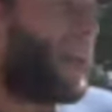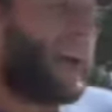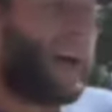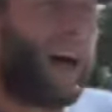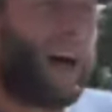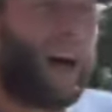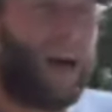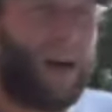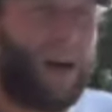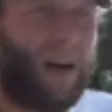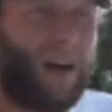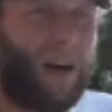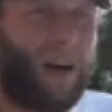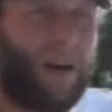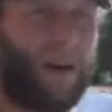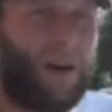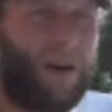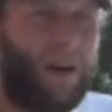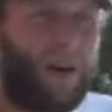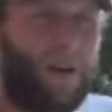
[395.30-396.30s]

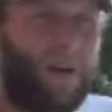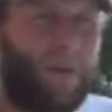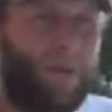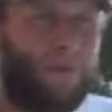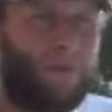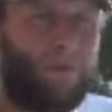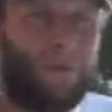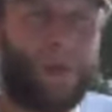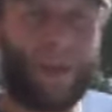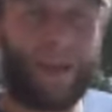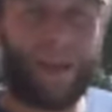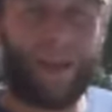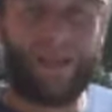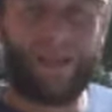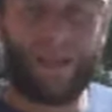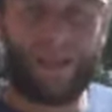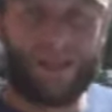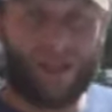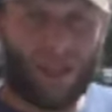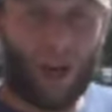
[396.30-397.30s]
Uh, because
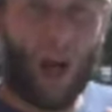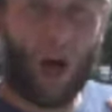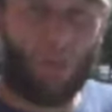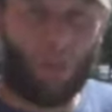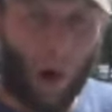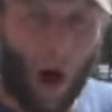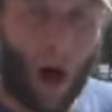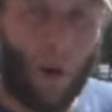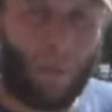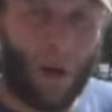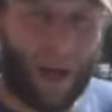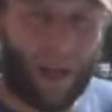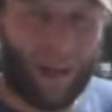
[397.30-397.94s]
it's not a bombing,